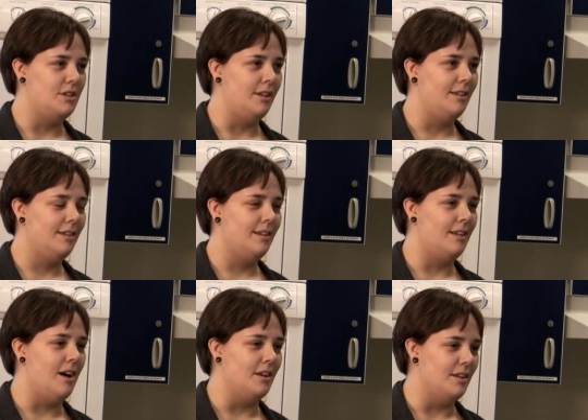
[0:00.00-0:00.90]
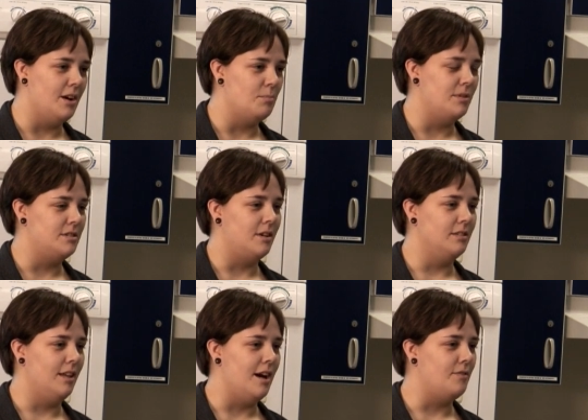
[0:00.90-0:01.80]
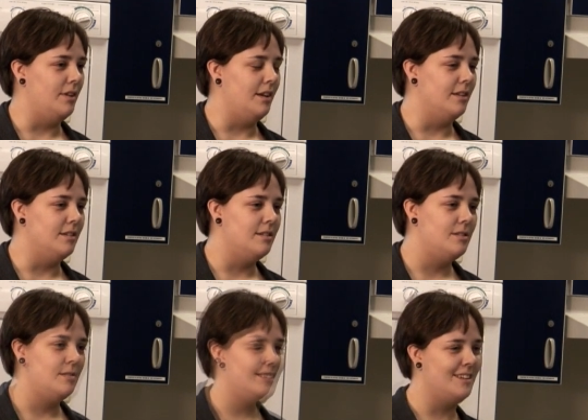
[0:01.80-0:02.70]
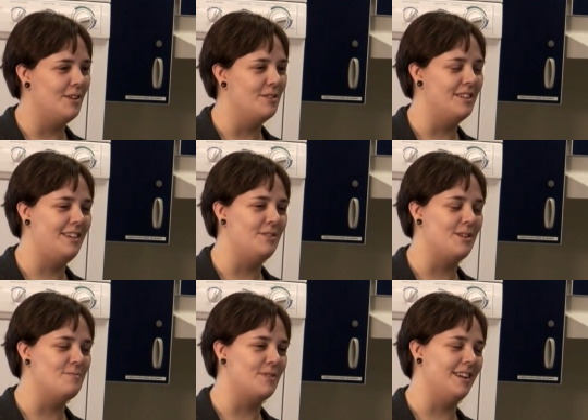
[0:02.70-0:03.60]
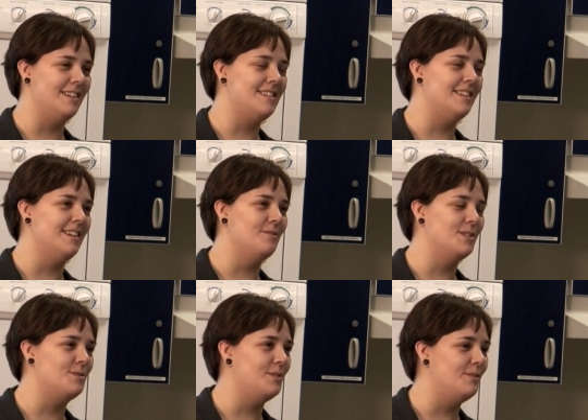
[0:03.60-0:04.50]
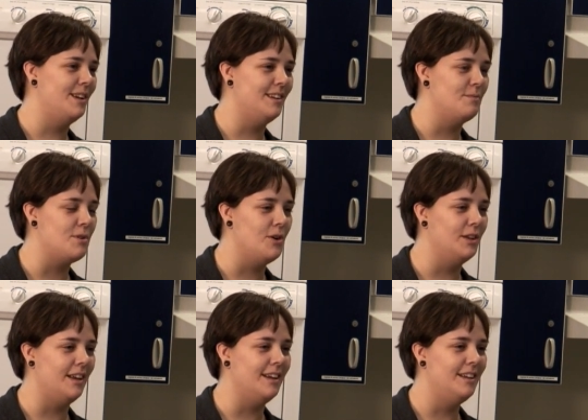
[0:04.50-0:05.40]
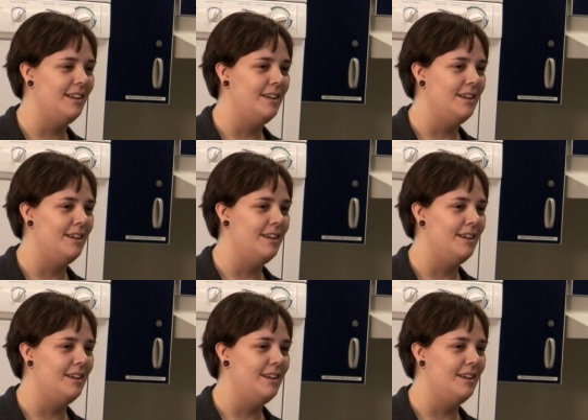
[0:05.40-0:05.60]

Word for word: and got it up and started laughing. And the cucumber incident was what we ended up calling it.